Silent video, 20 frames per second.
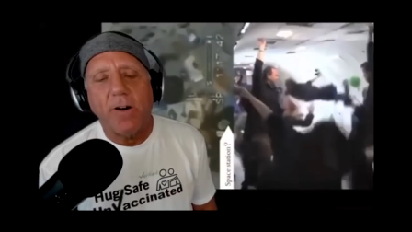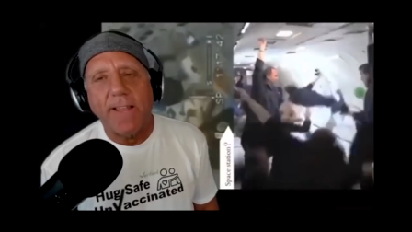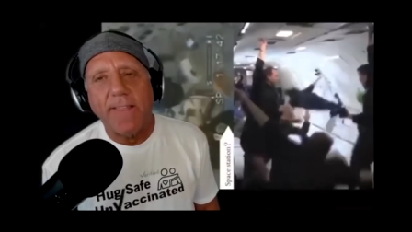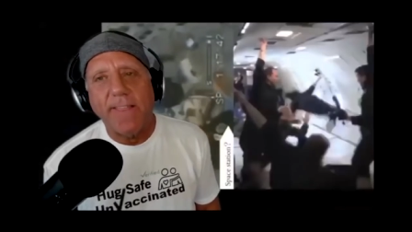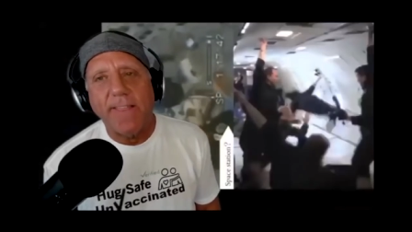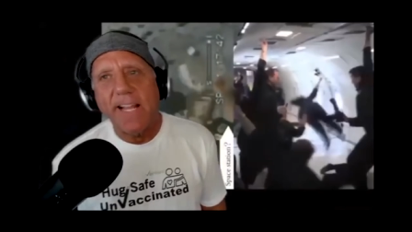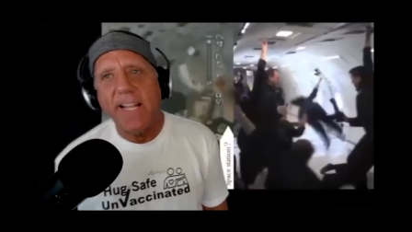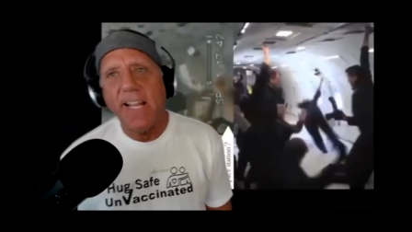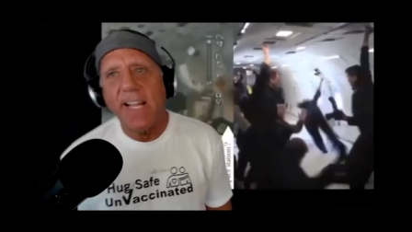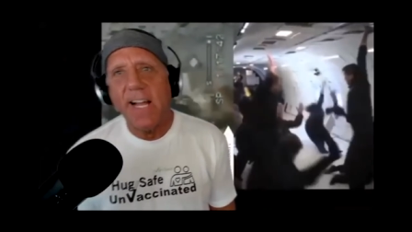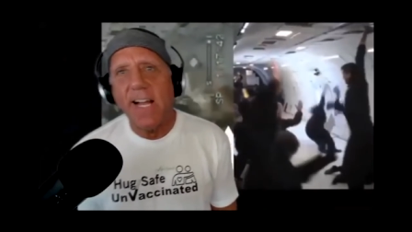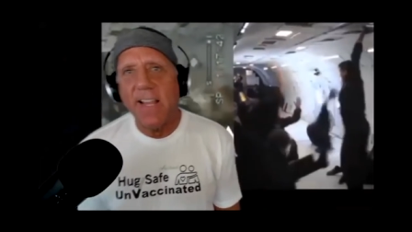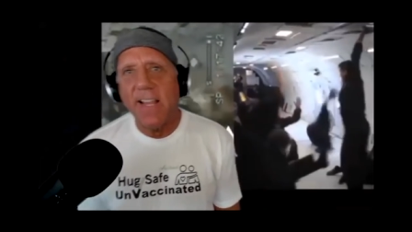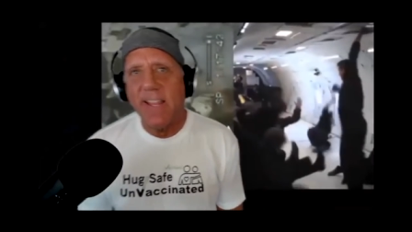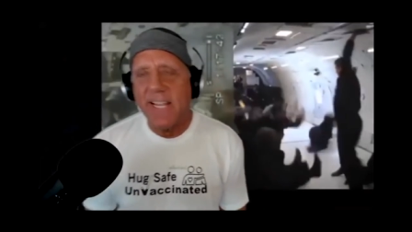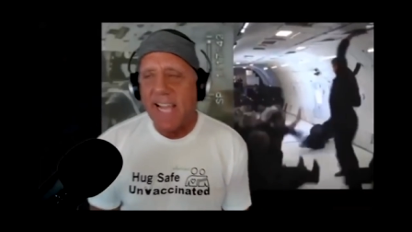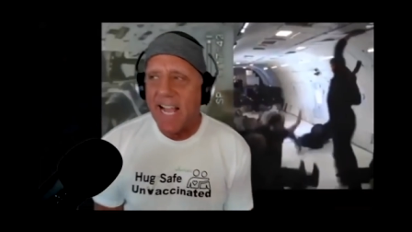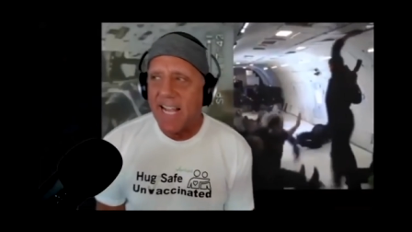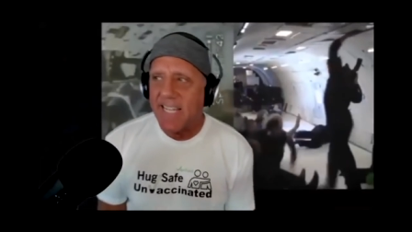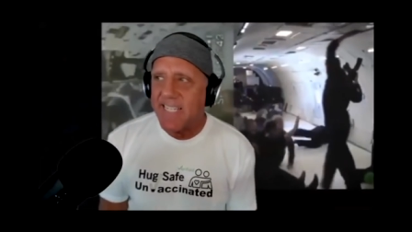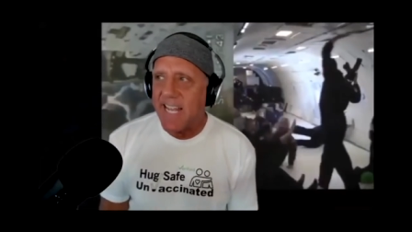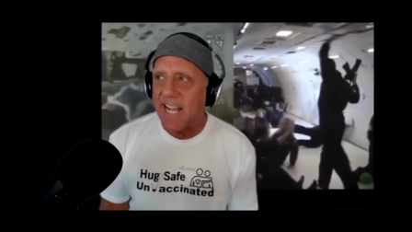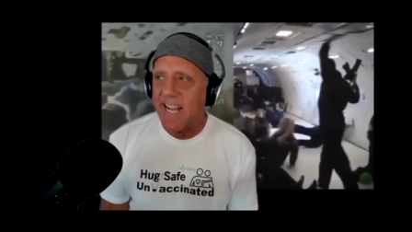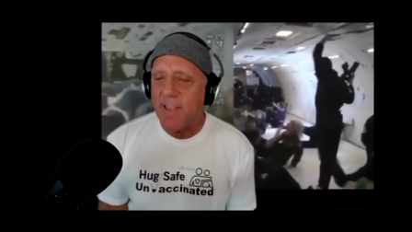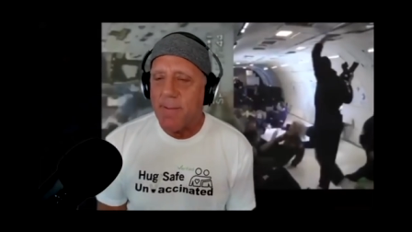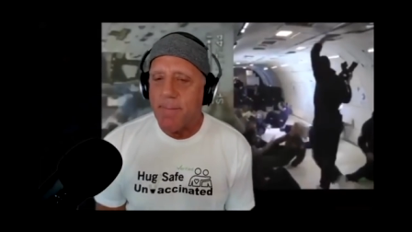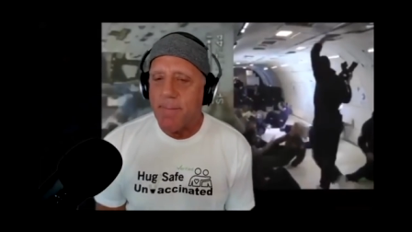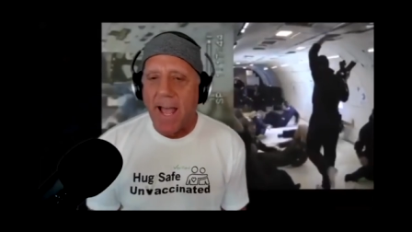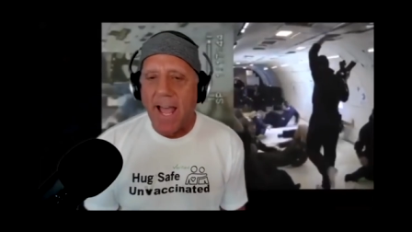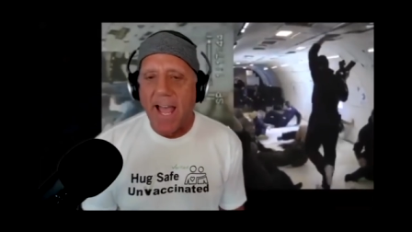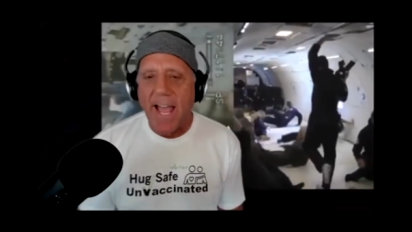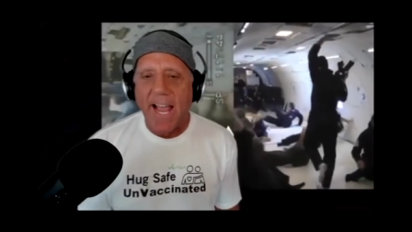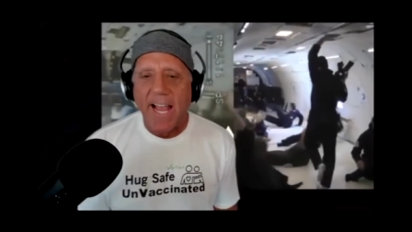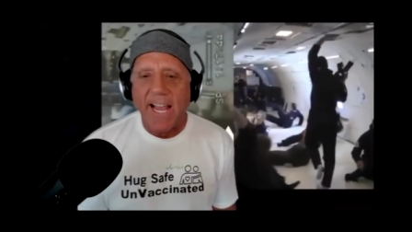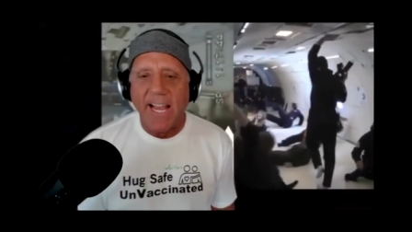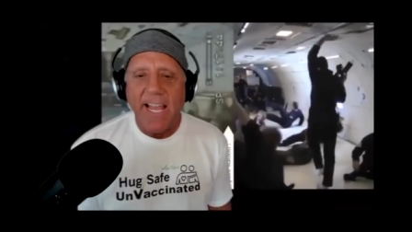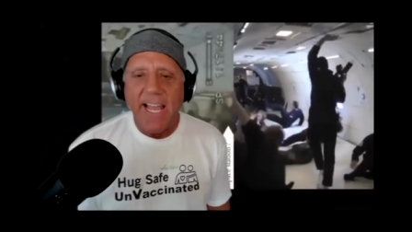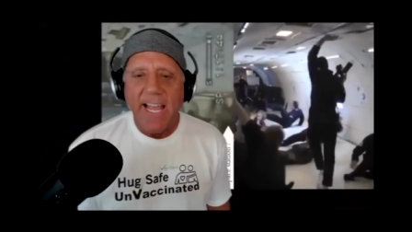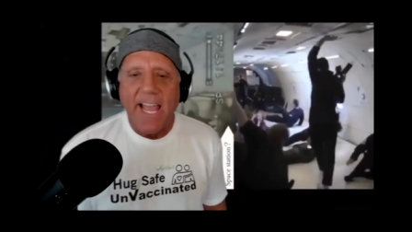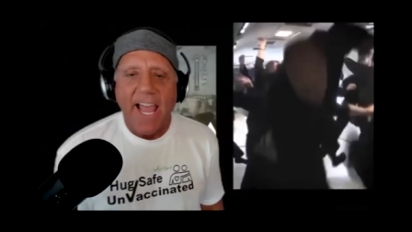I think the cat's out of the
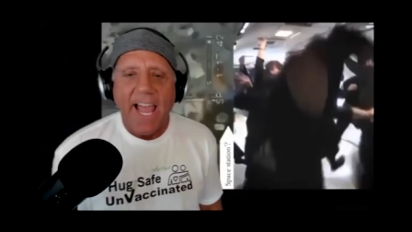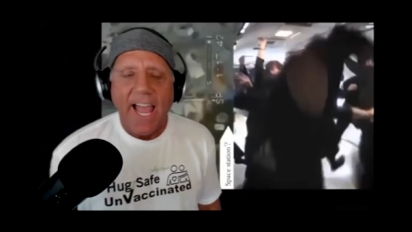bag,